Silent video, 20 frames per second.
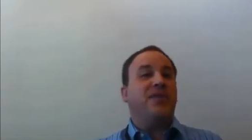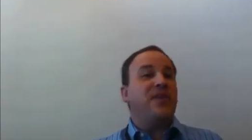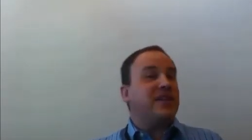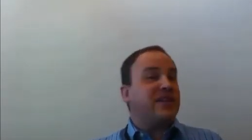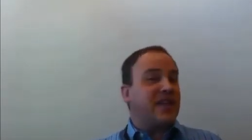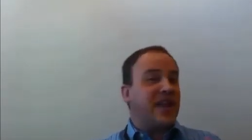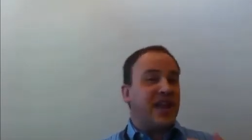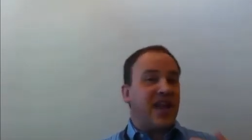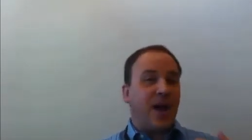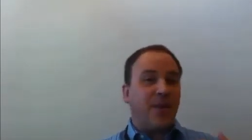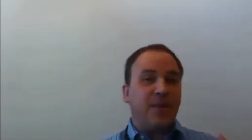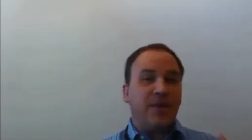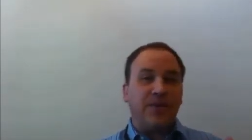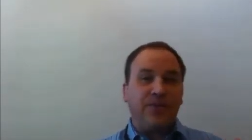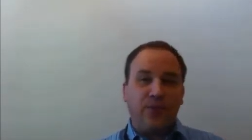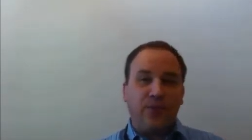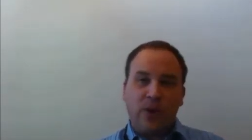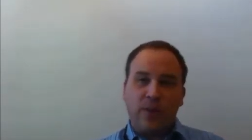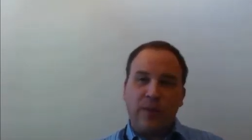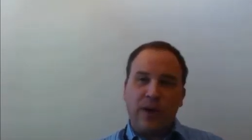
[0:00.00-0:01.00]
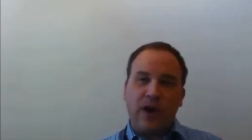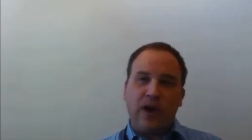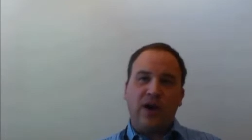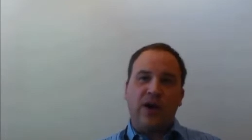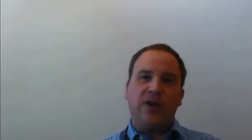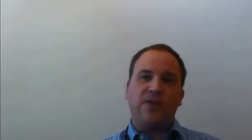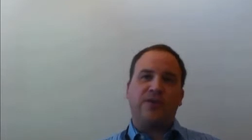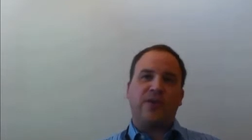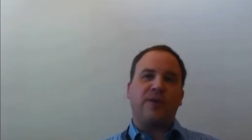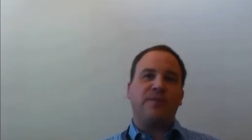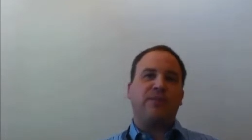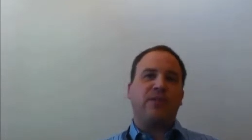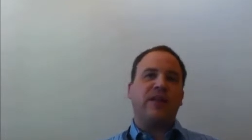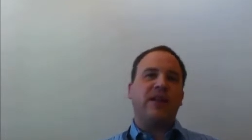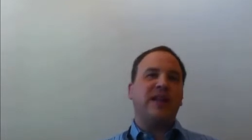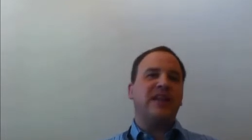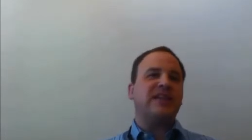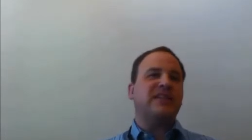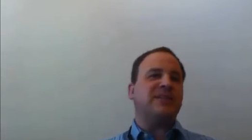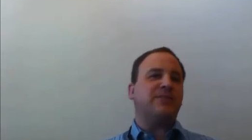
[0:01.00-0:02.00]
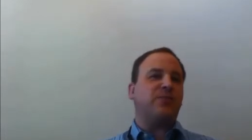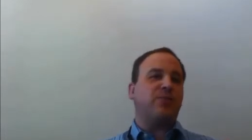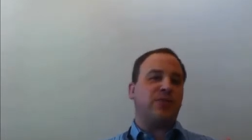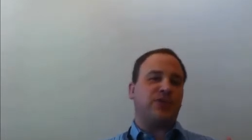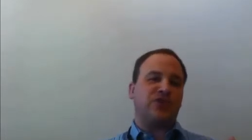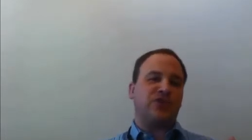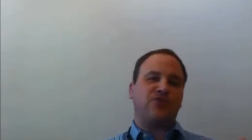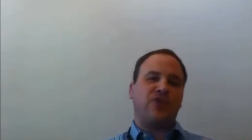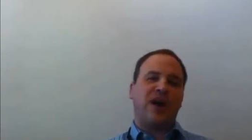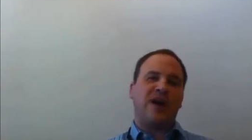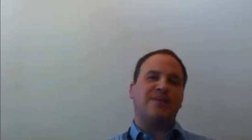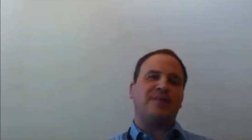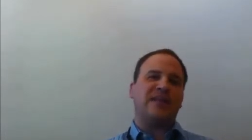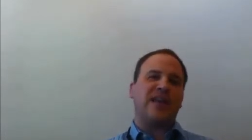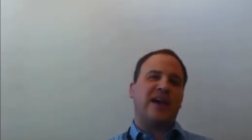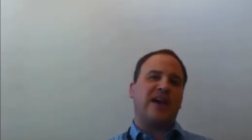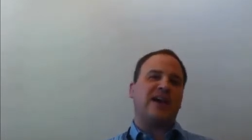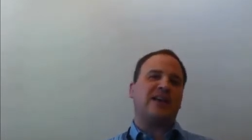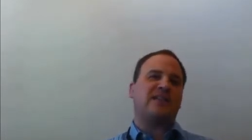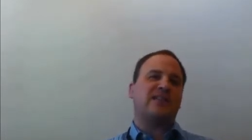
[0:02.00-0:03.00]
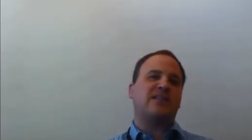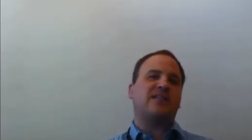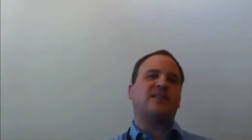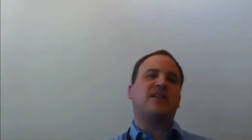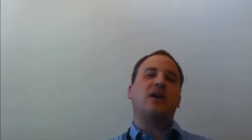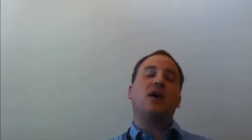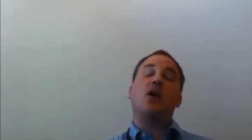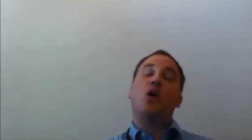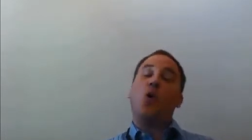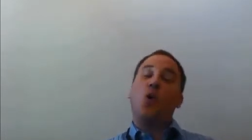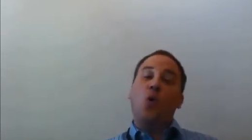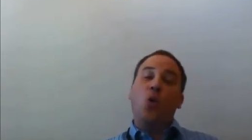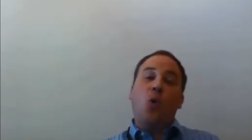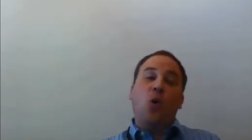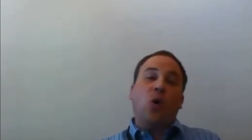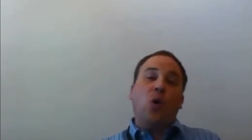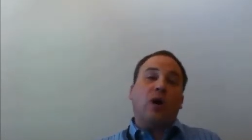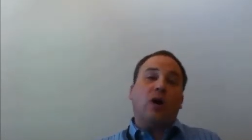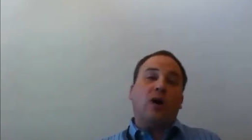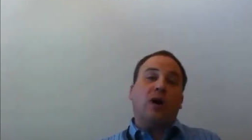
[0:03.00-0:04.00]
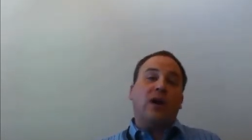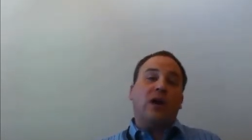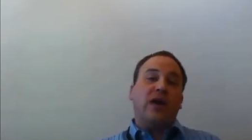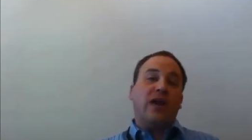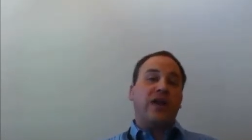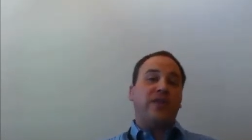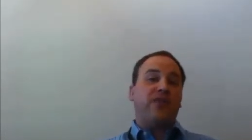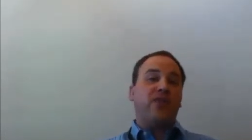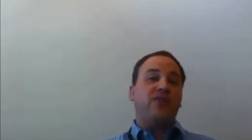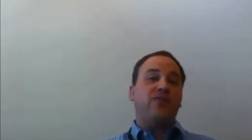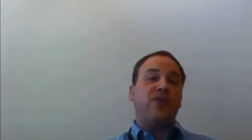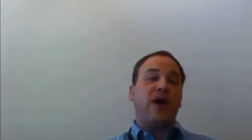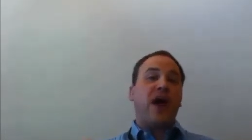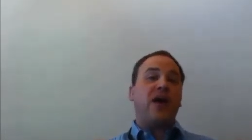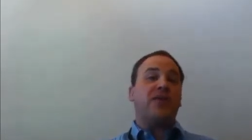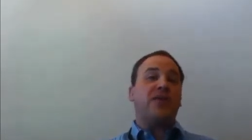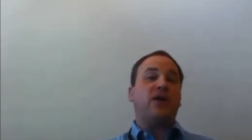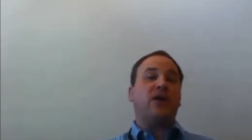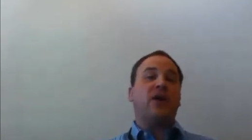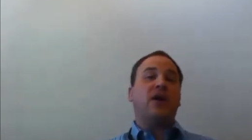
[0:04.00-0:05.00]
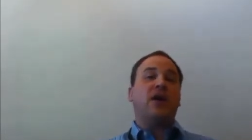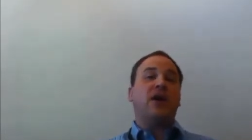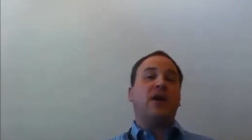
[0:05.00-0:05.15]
This can come in the form of completing some prescribed tasks, or, if you'd rather,